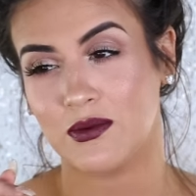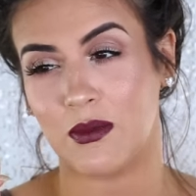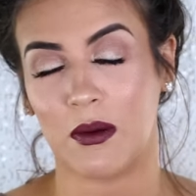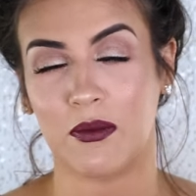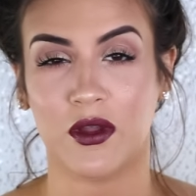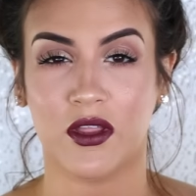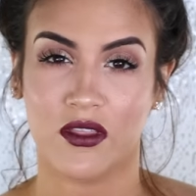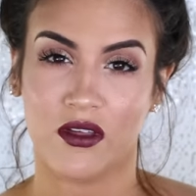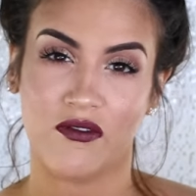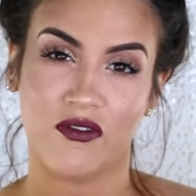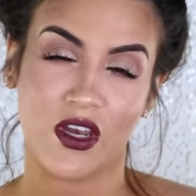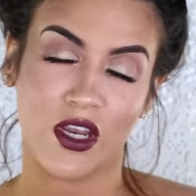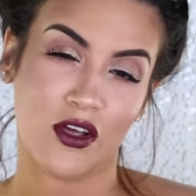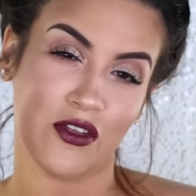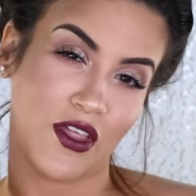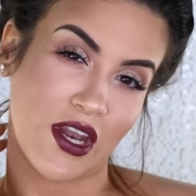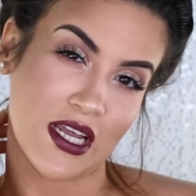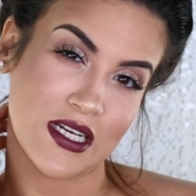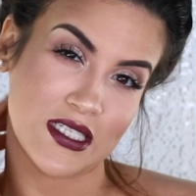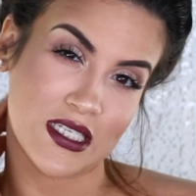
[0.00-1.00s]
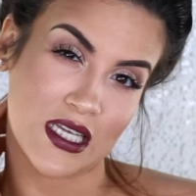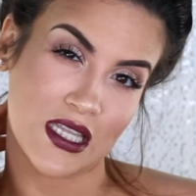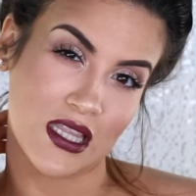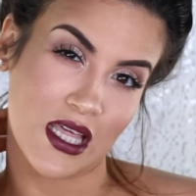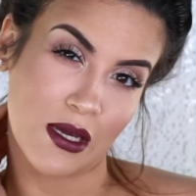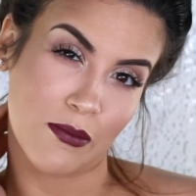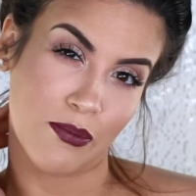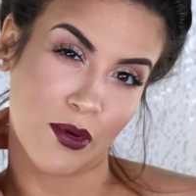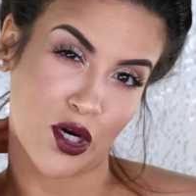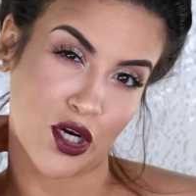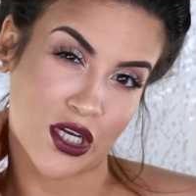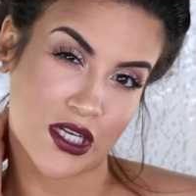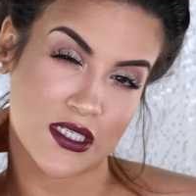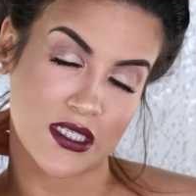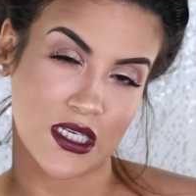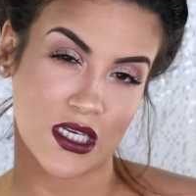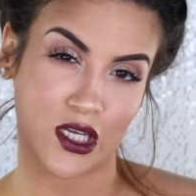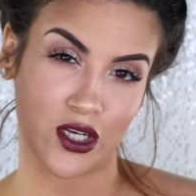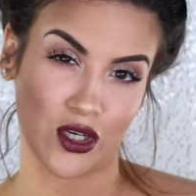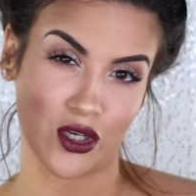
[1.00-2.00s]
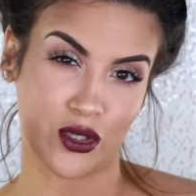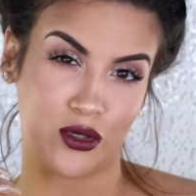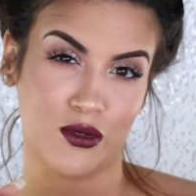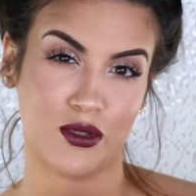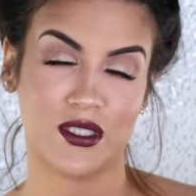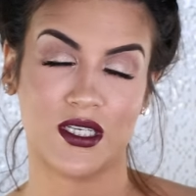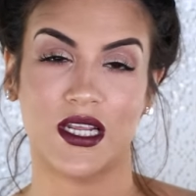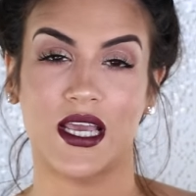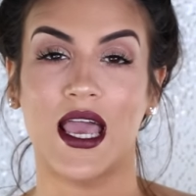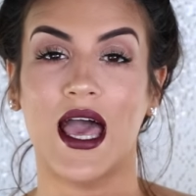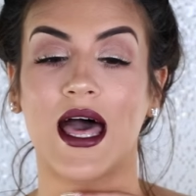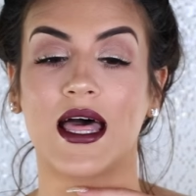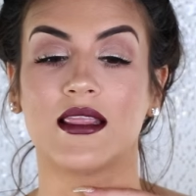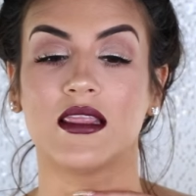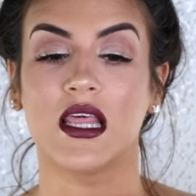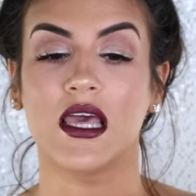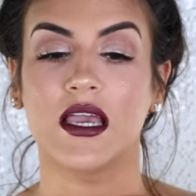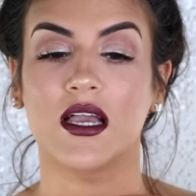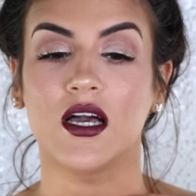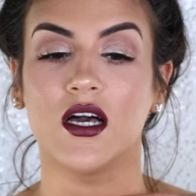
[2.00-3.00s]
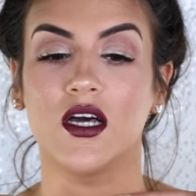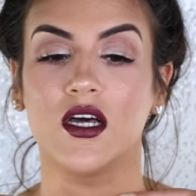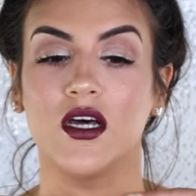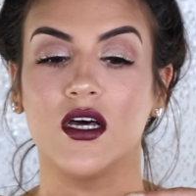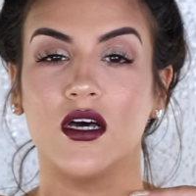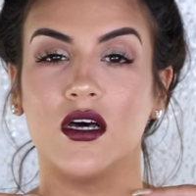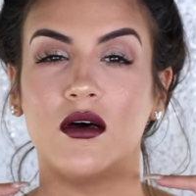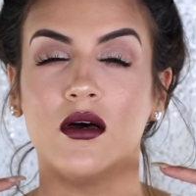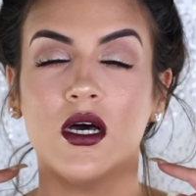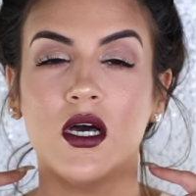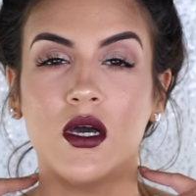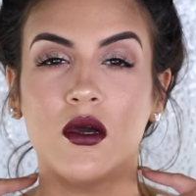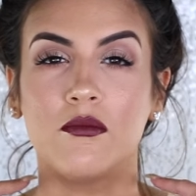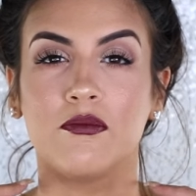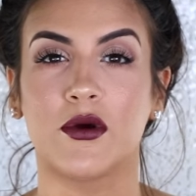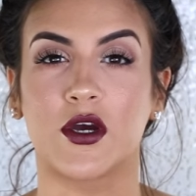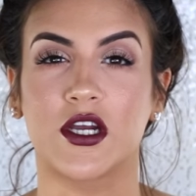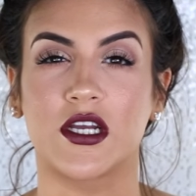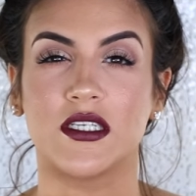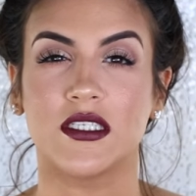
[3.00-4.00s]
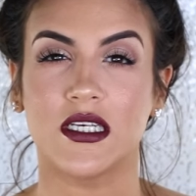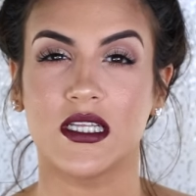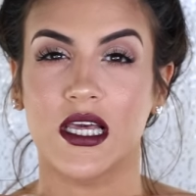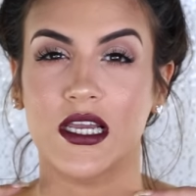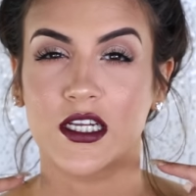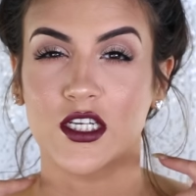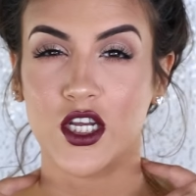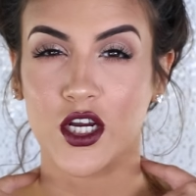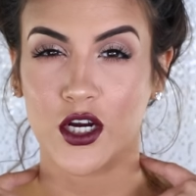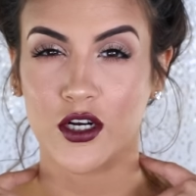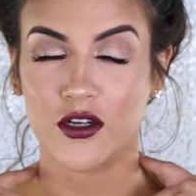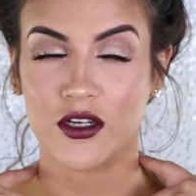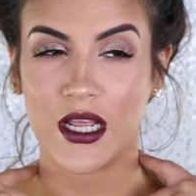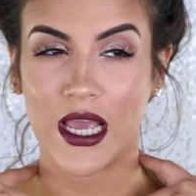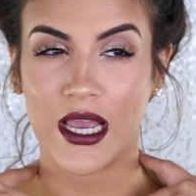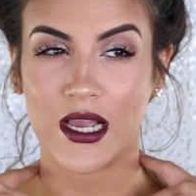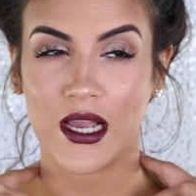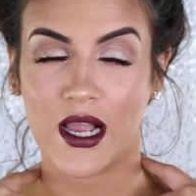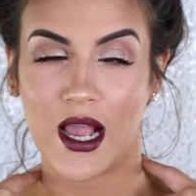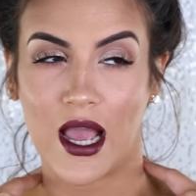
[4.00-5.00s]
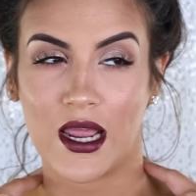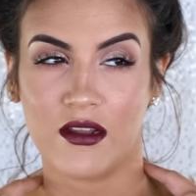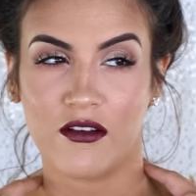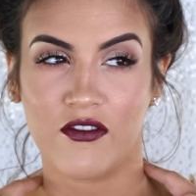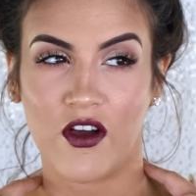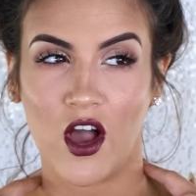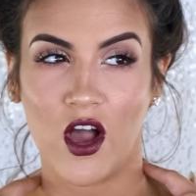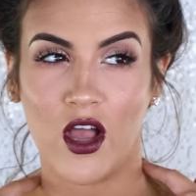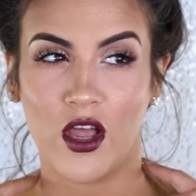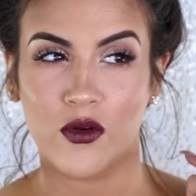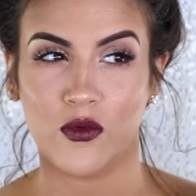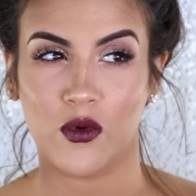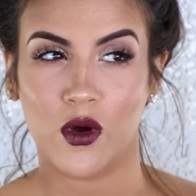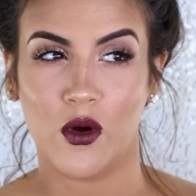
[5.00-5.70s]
Remember the video that I did like burgundy and nudes and I had like a burgundy like turtleneck kind of on?